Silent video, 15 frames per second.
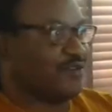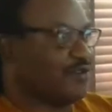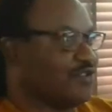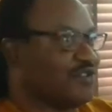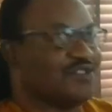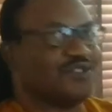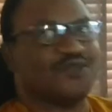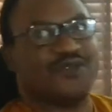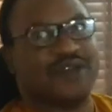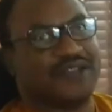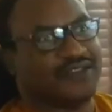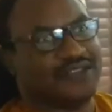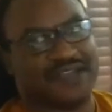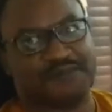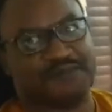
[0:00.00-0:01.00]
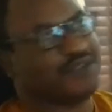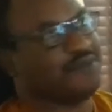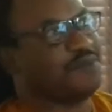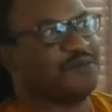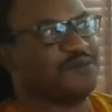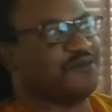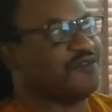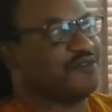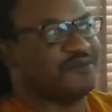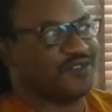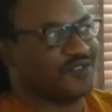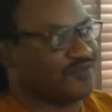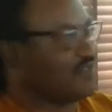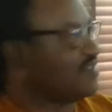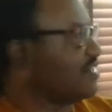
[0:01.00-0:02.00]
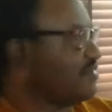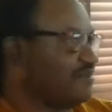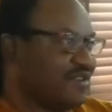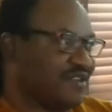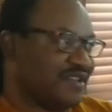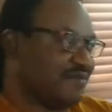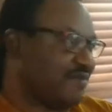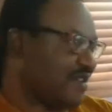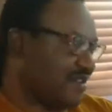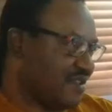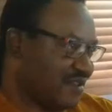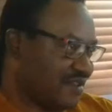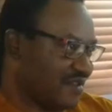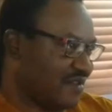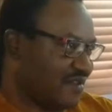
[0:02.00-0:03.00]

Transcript: Not just go out there and pick people from the streets and bring them here.